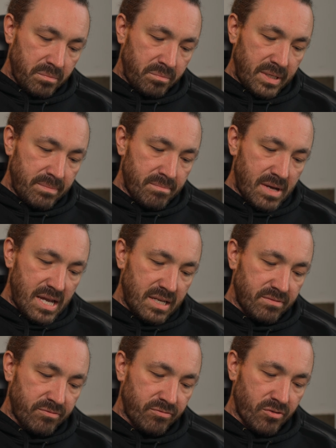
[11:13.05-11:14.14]
be
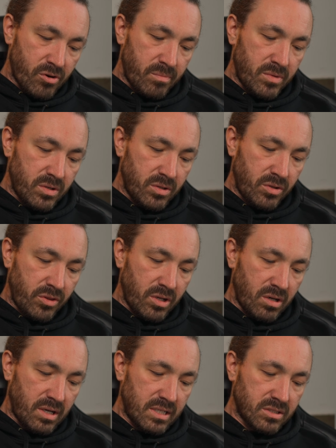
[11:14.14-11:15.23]
made from the
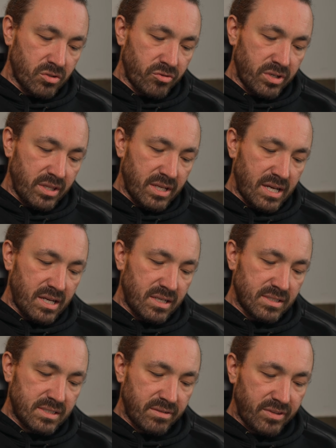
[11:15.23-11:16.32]
lines that are already there,
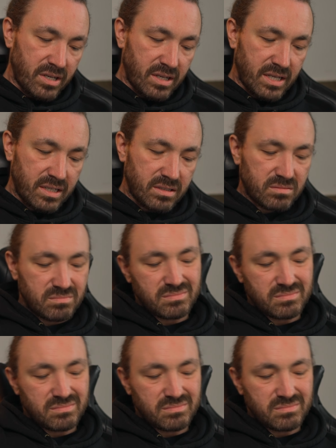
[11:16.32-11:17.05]
as if they're like,